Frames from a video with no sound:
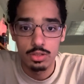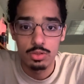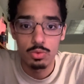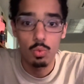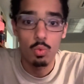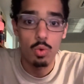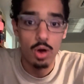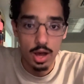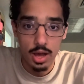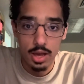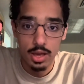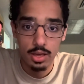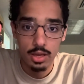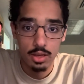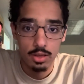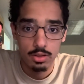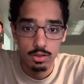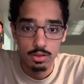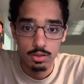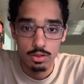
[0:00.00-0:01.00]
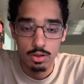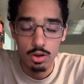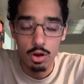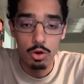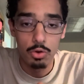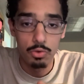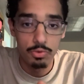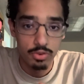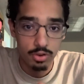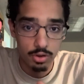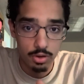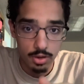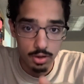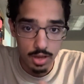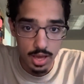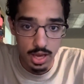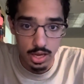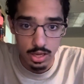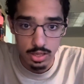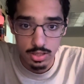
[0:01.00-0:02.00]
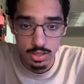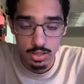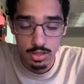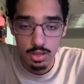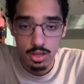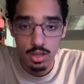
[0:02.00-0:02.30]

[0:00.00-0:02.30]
y over x.